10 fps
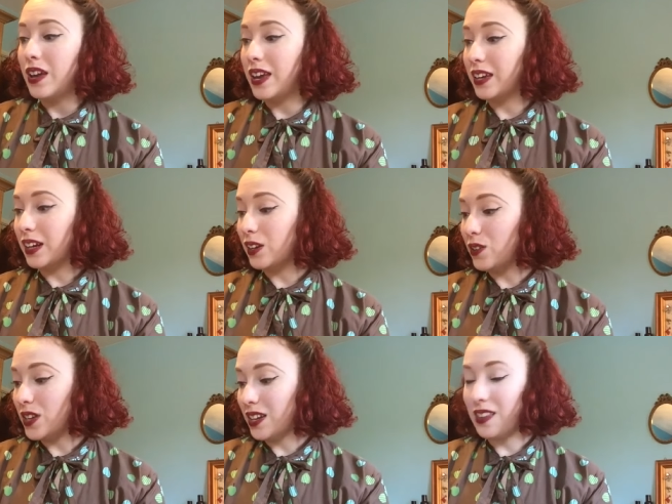
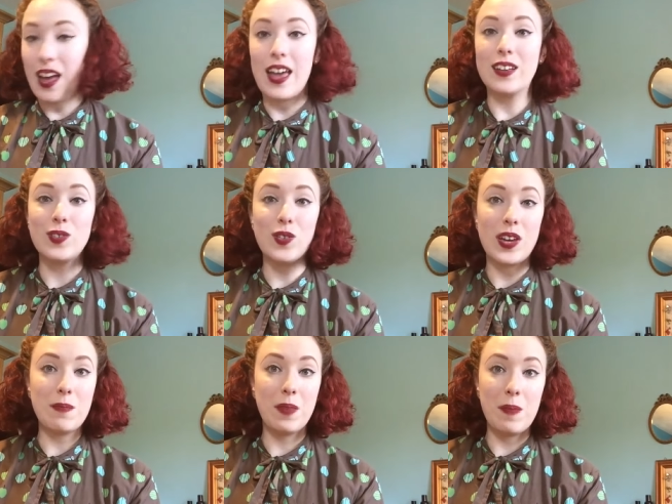including that
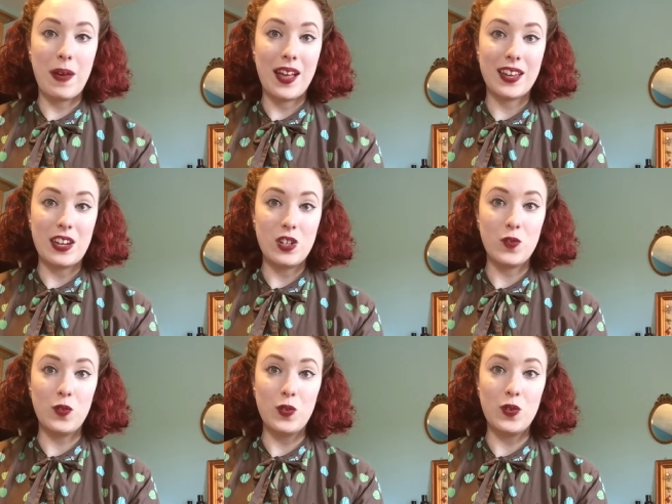extra in my
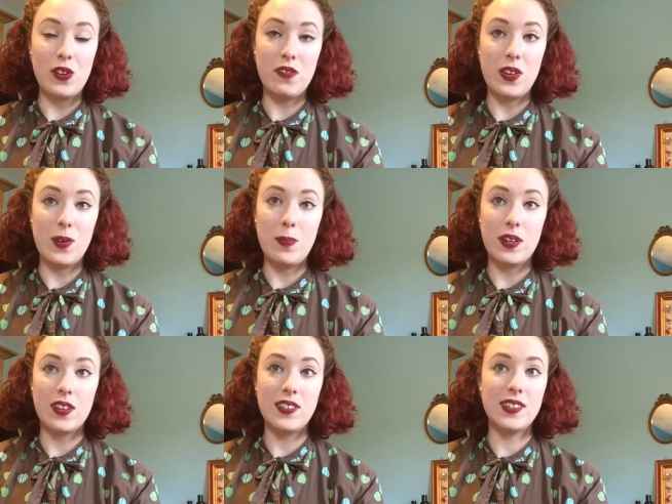package for all of you,
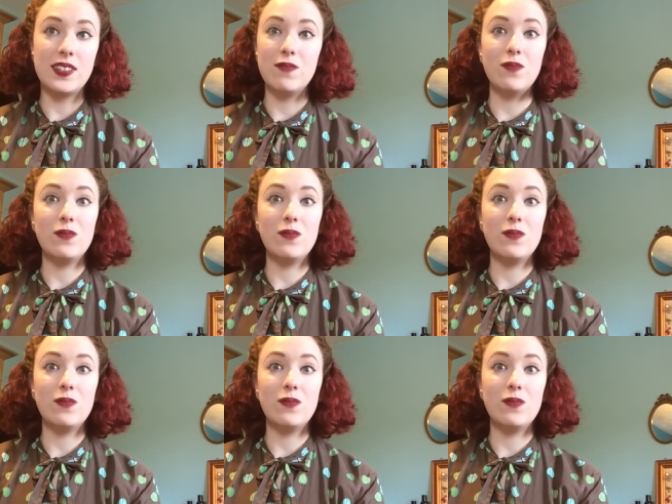because